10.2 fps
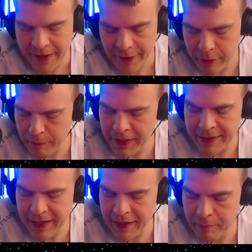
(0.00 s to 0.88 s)
could be
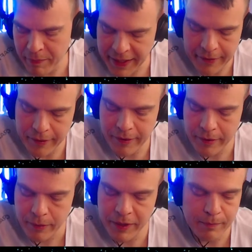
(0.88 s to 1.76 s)
done better
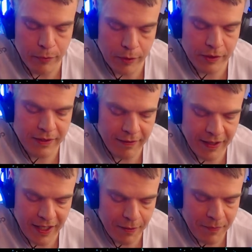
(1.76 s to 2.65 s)
with more
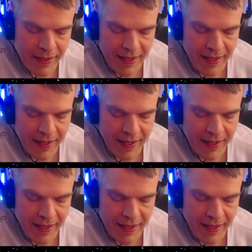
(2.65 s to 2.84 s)
time.